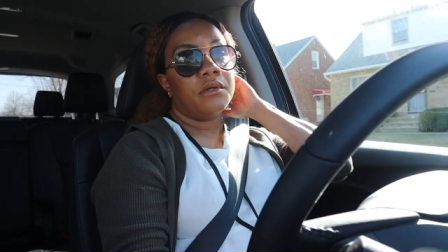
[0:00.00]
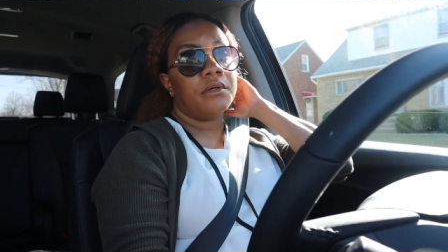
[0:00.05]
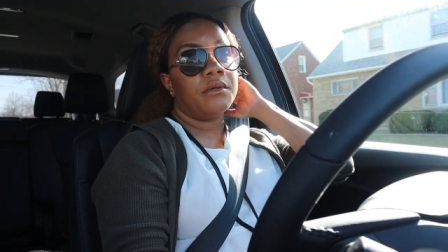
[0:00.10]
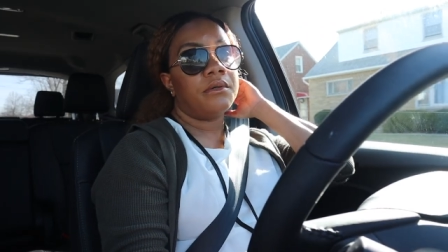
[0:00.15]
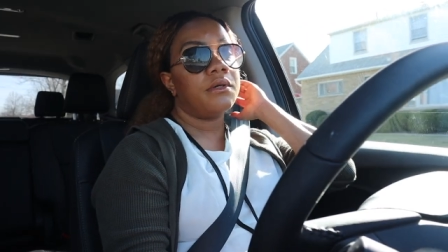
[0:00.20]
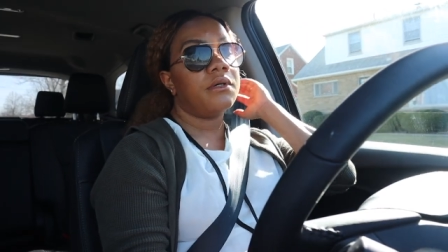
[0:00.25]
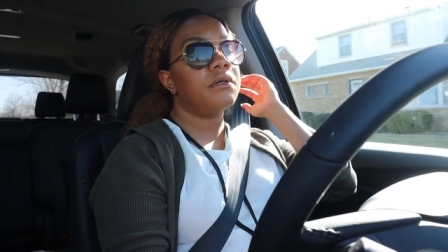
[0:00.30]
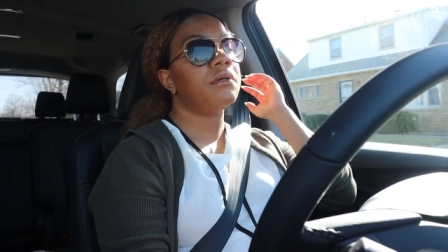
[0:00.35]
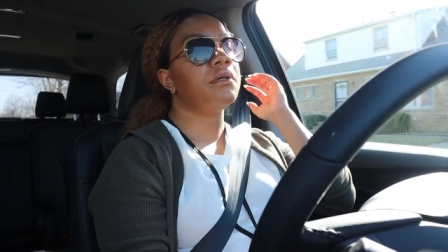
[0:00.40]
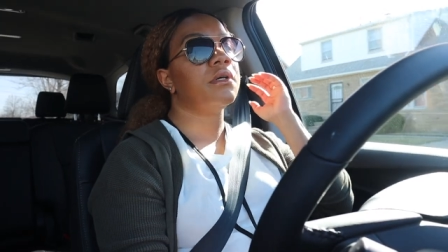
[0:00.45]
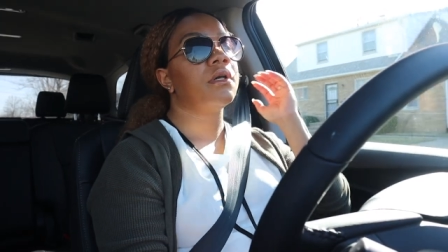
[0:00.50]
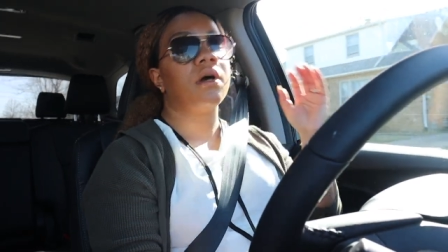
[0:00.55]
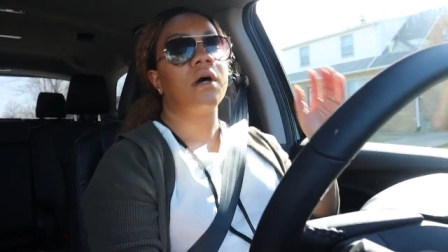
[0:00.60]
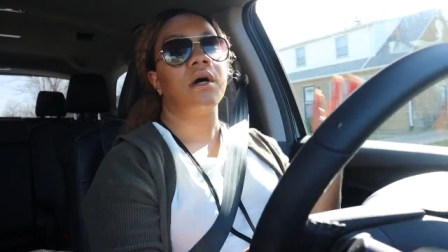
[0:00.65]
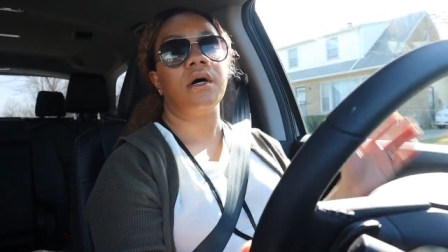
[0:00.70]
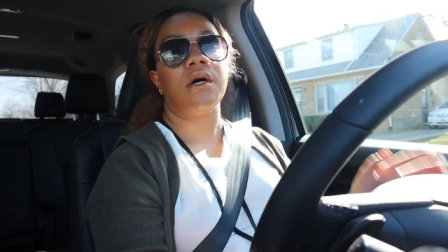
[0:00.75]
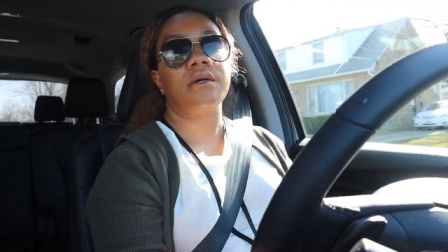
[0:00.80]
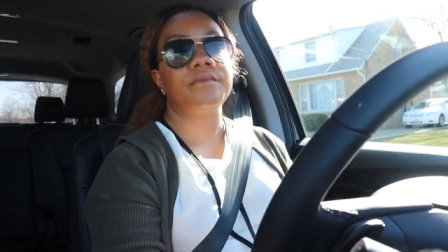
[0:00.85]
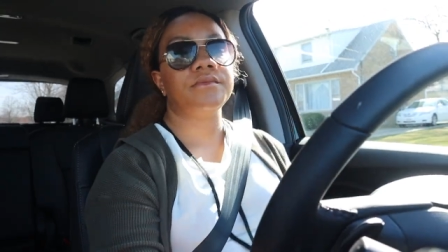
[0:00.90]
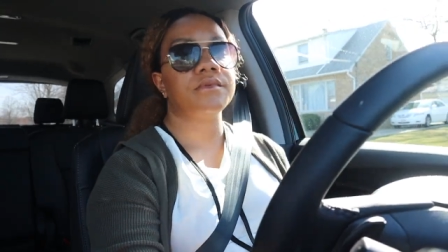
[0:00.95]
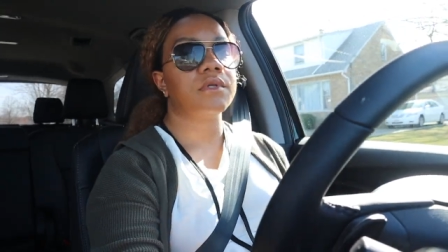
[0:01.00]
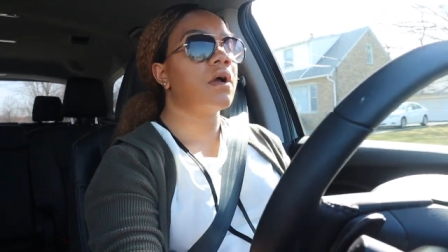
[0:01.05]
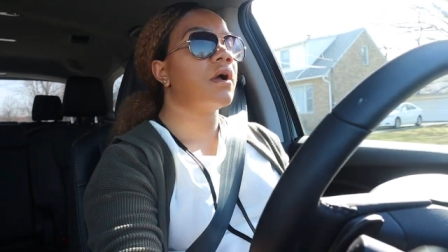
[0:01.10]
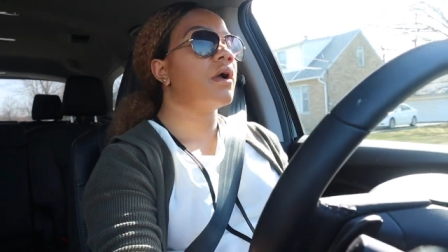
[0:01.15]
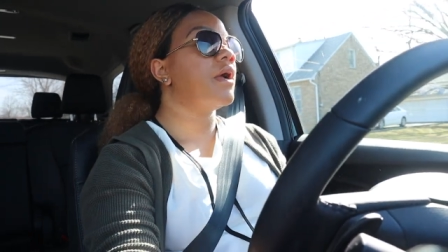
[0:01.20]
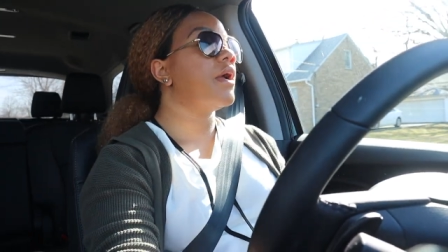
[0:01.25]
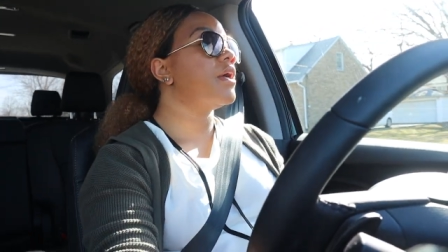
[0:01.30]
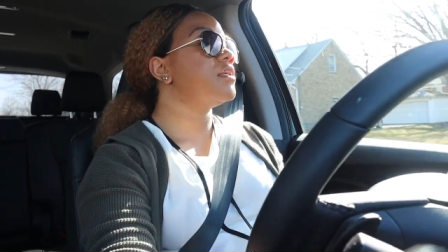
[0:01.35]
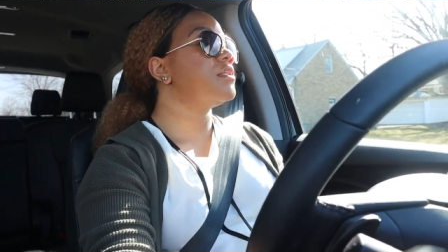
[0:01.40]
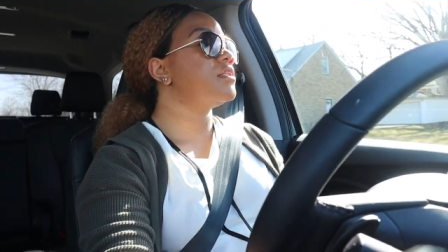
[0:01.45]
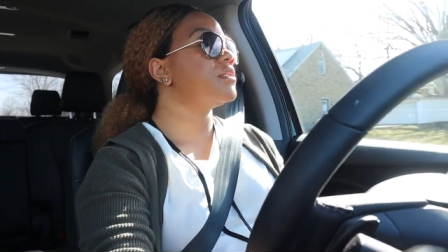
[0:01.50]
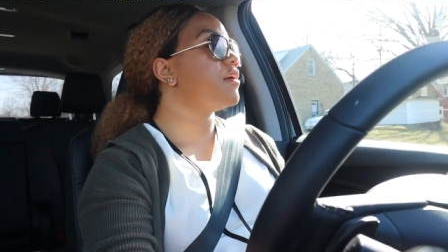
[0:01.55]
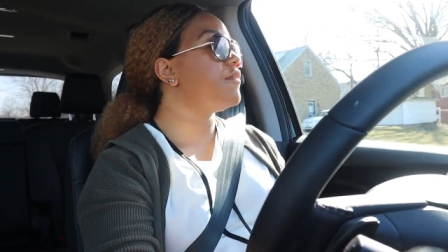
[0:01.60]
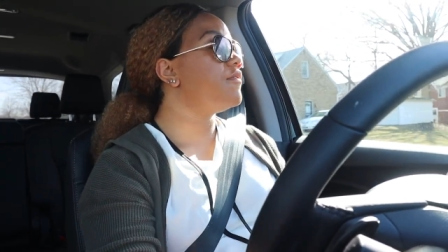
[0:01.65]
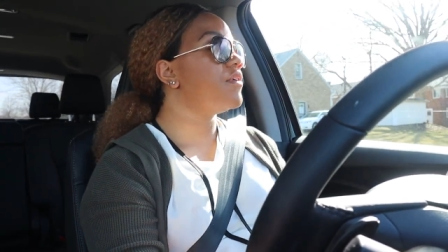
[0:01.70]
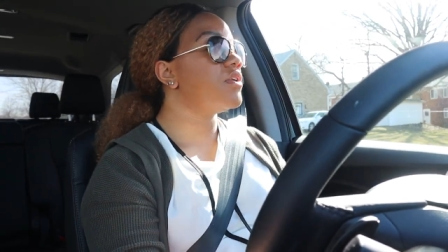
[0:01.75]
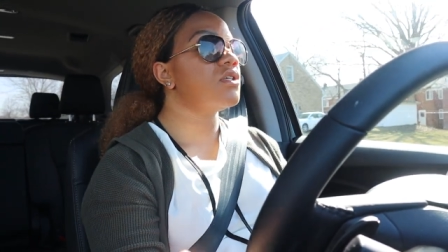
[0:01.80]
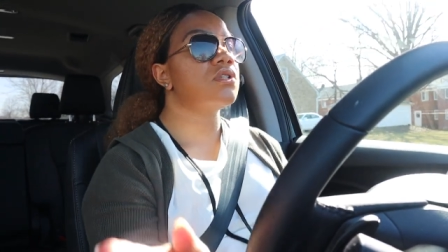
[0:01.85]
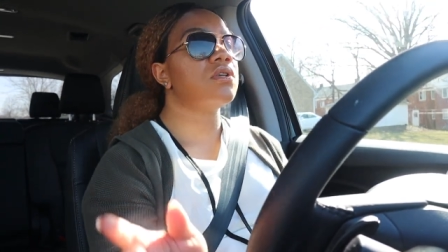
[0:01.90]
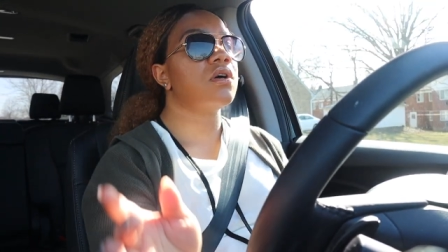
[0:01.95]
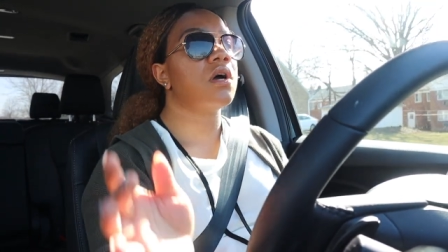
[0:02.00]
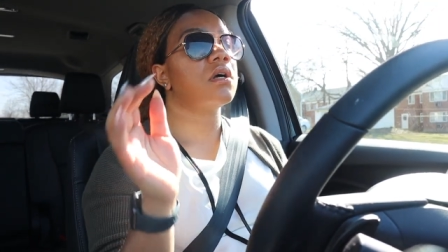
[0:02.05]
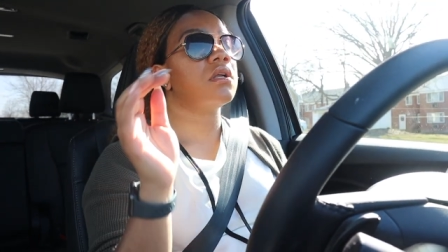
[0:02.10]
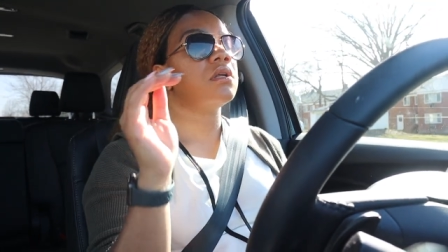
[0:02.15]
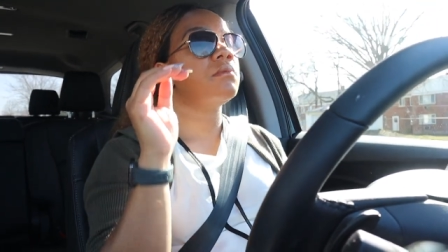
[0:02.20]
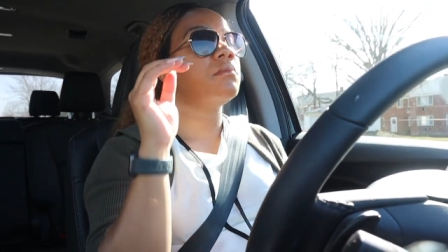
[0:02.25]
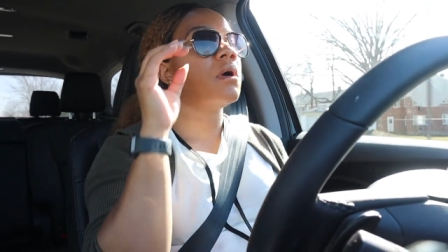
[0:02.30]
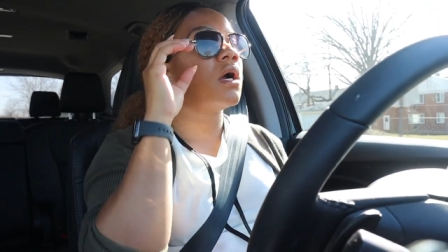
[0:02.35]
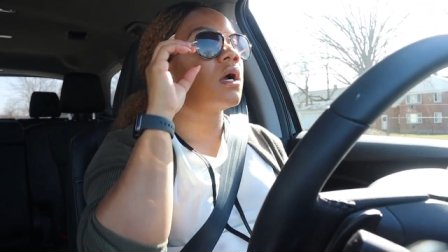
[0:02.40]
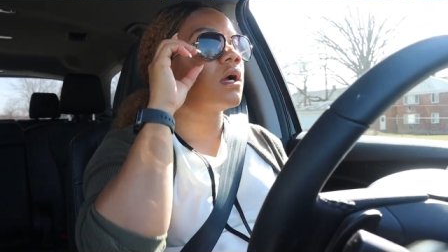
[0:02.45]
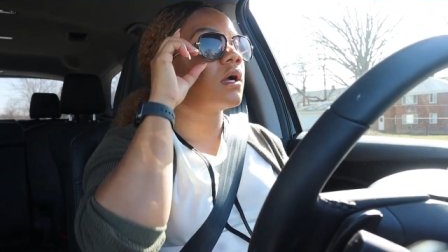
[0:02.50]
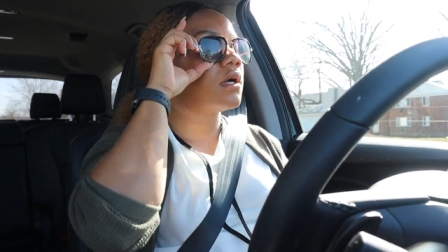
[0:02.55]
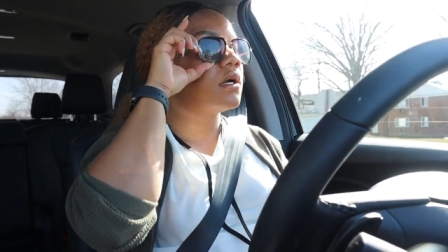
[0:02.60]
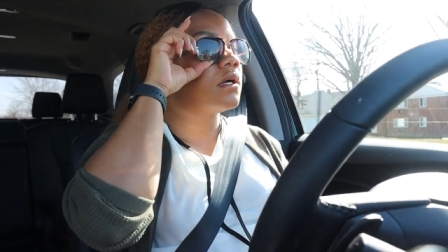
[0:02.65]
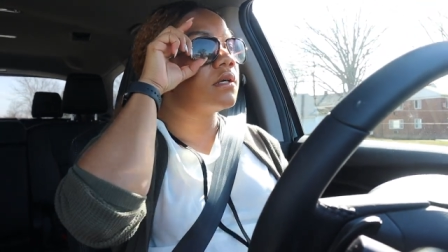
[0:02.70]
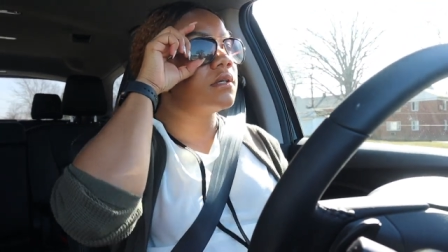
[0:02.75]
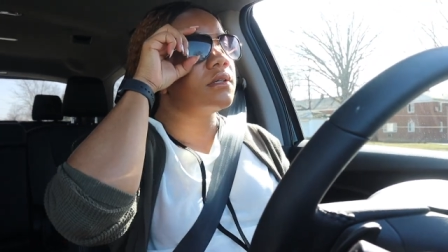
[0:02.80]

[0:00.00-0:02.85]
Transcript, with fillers: Whew, y'all. Alright, I just got finished talking to Mark.